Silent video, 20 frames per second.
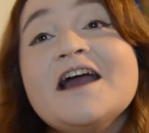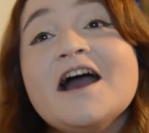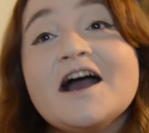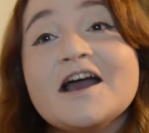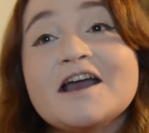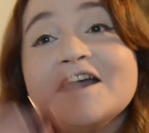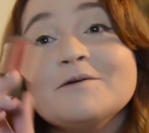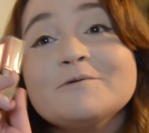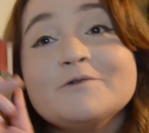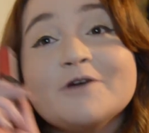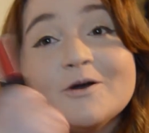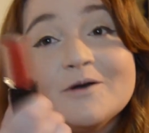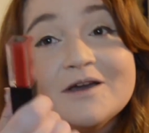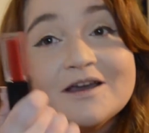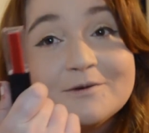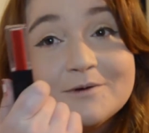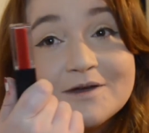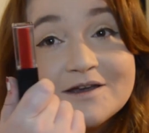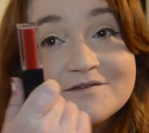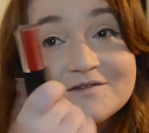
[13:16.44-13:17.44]
I am
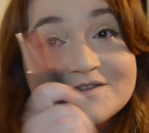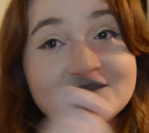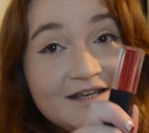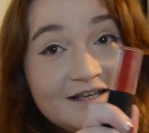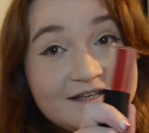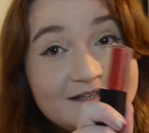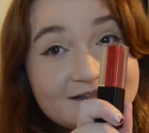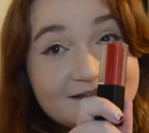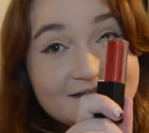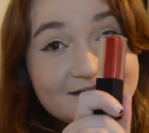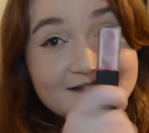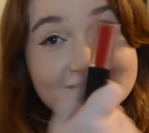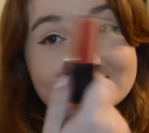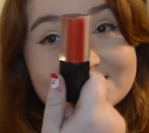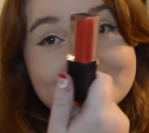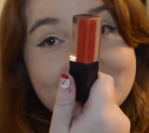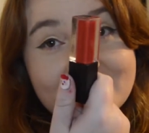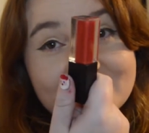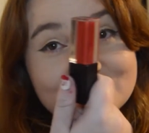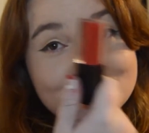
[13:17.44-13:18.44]
going with the
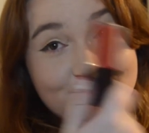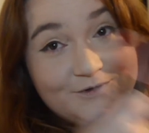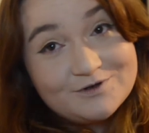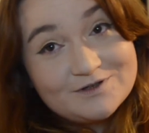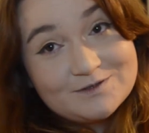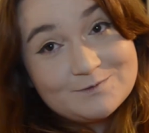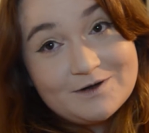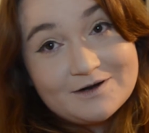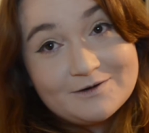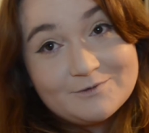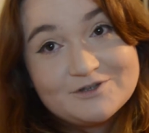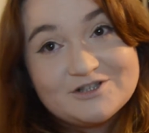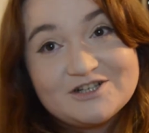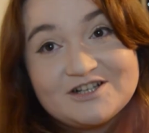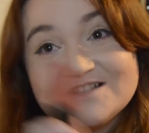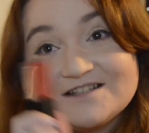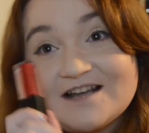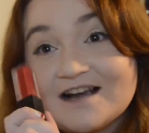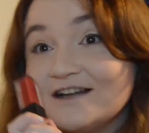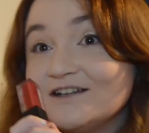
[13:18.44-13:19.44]
Smashbox one, which
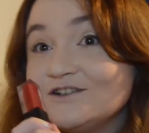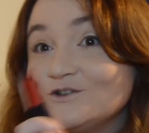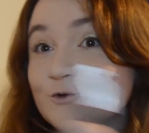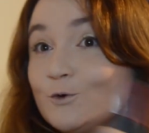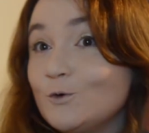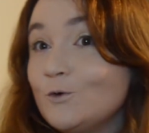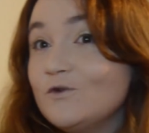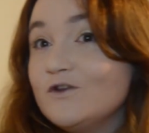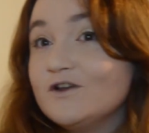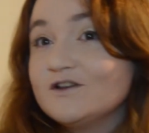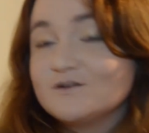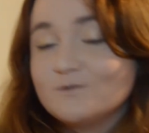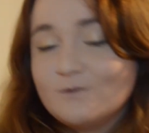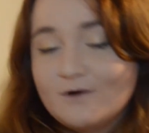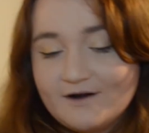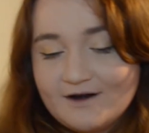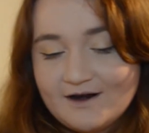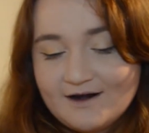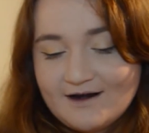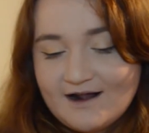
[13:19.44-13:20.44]
because I adore this
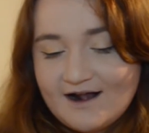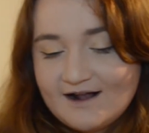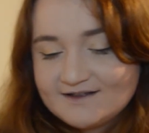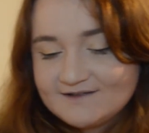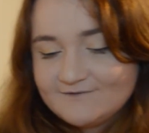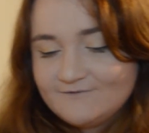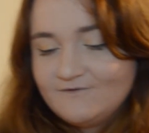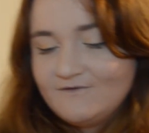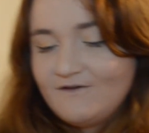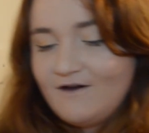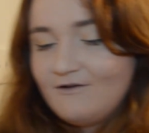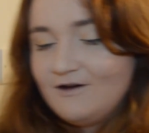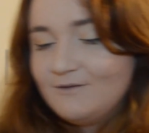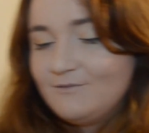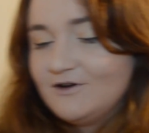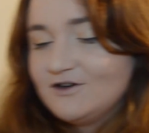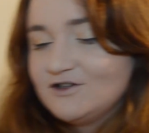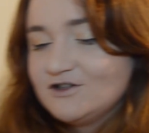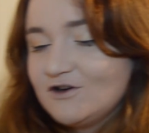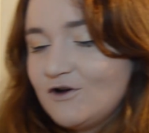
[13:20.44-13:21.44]
one. It lasts very
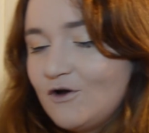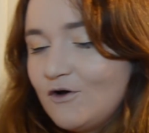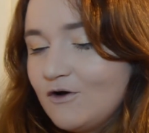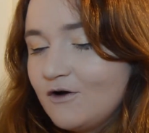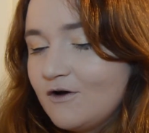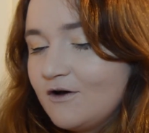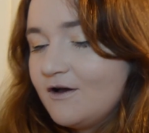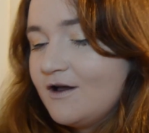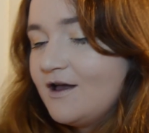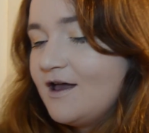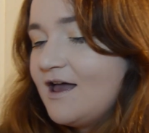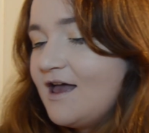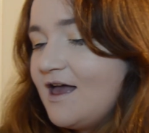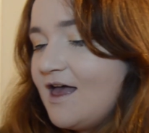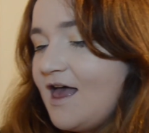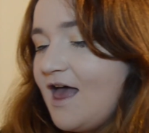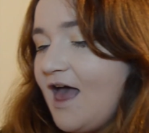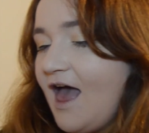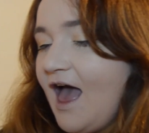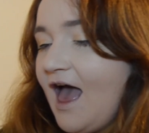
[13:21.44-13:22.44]
much long,
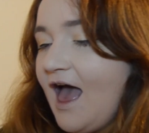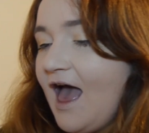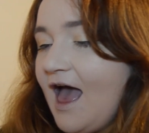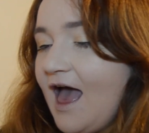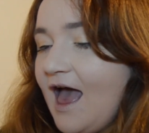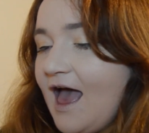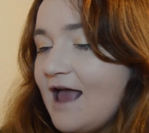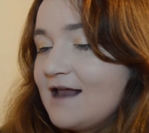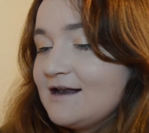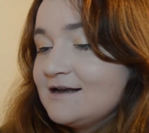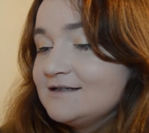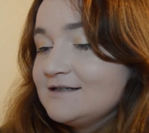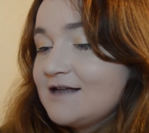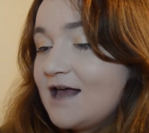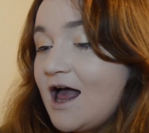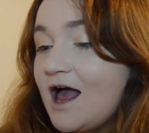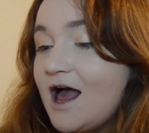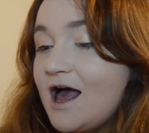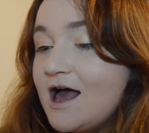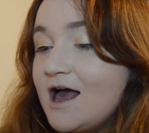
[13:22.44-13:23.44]

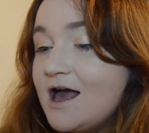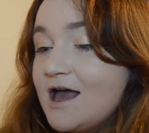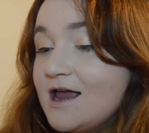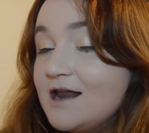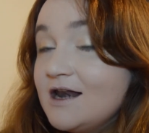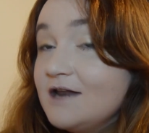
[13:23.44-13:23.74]
and I